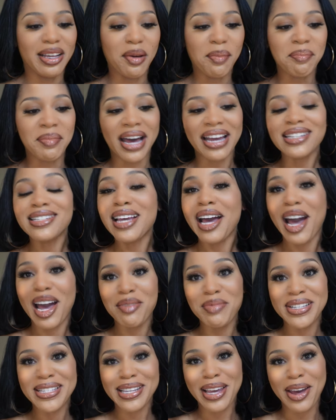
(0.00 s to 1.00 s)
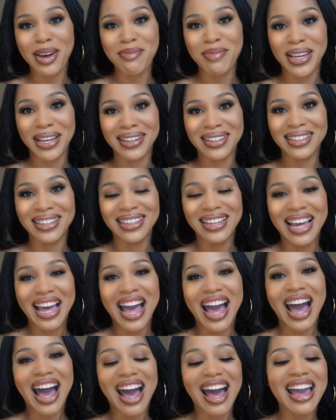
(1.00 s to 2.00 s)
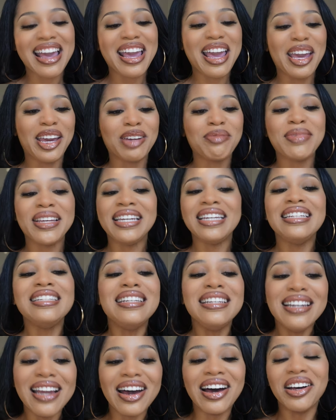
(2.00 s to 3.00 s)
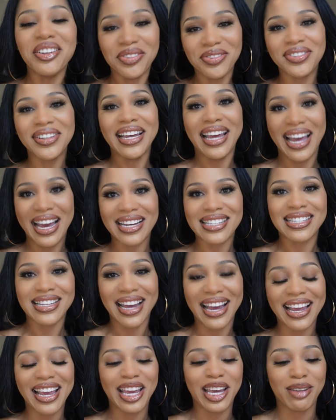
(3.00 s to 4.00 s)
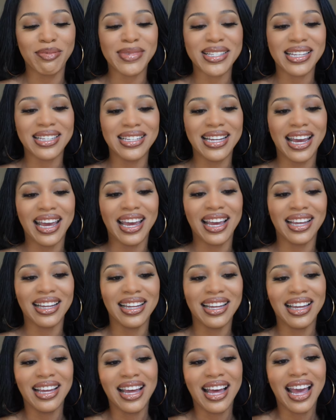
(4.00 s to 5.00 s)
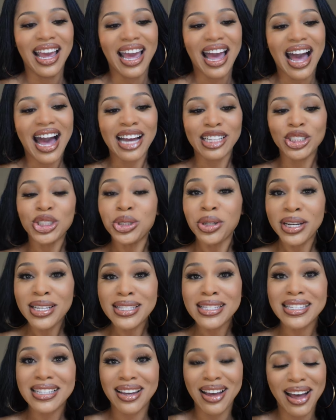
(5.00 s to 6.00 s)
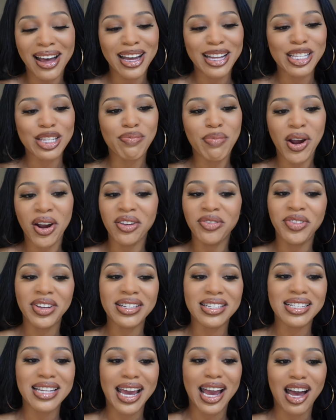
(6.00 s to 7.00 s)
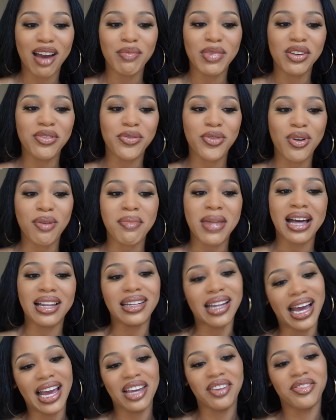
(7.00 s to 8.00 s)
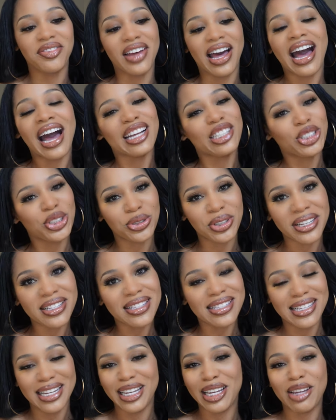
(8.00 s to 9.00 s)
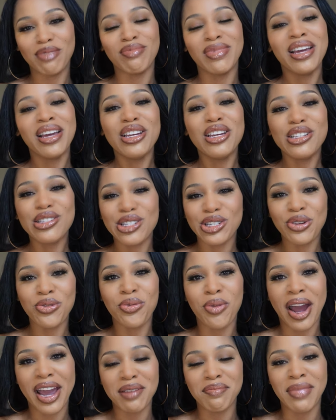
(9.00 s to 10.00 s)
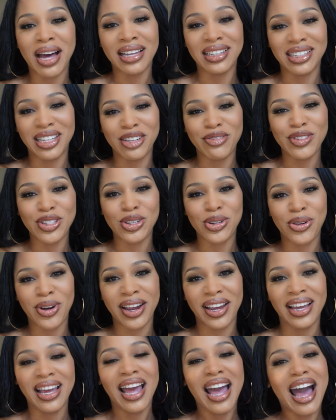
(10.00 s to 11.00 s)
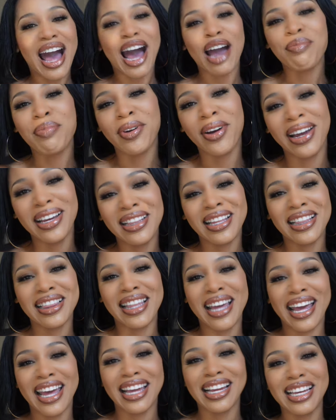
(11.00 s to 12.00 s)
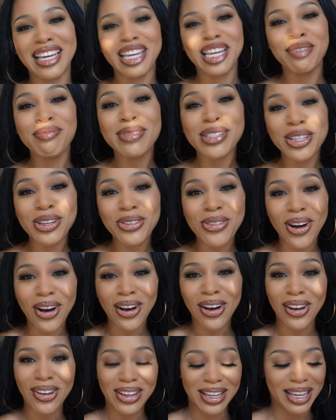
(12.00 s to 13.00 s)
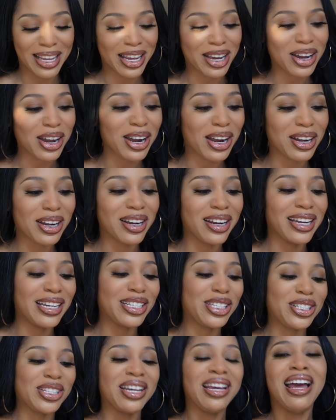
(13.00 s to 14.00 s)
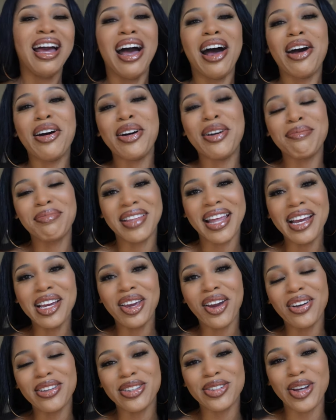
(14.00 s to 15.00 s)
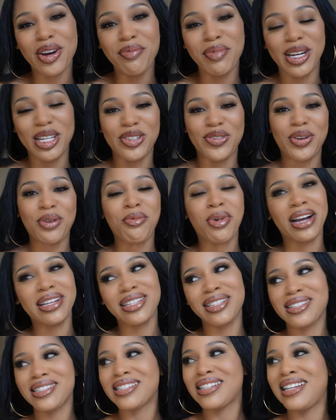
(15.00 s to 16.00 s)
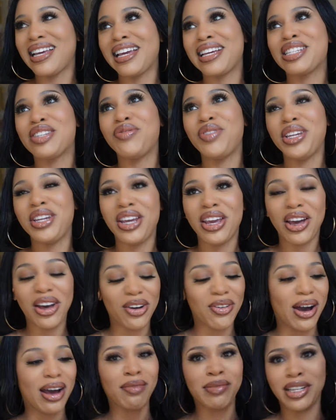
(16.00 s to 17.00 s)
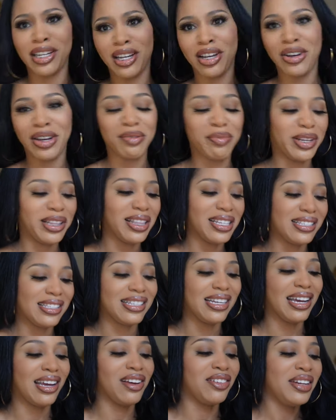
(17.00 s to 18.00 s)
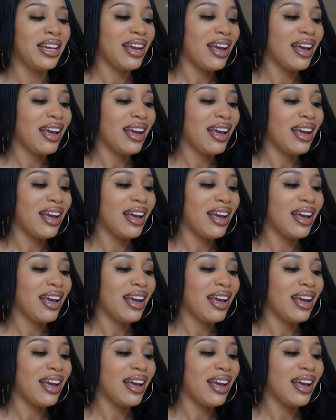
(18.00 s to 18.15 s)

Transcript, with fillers: My time is coming. I am enough as I am today. I trust God's perfect timing for my life. I trust Him to write my love story. I pray that that keeps you all encouraged. Um, thank y'all so much for watching today's video. I'm going to go ahead and put this down.